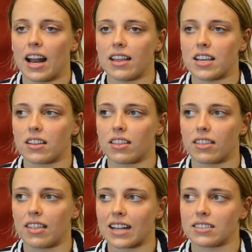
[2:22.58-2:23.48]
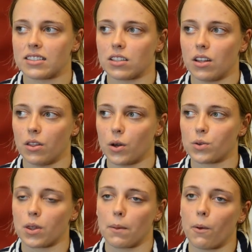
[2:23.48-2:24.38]
I think
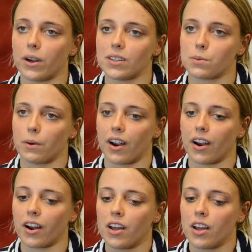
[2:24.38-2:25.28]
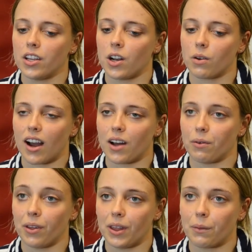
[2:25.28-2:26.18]
those are the points where, you know, God
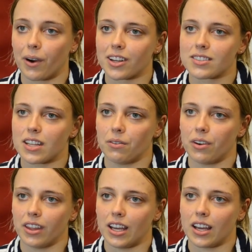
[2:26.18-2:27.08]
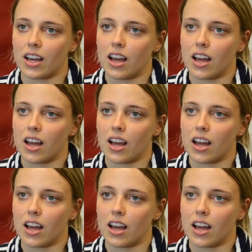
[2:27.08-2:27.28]
really works and really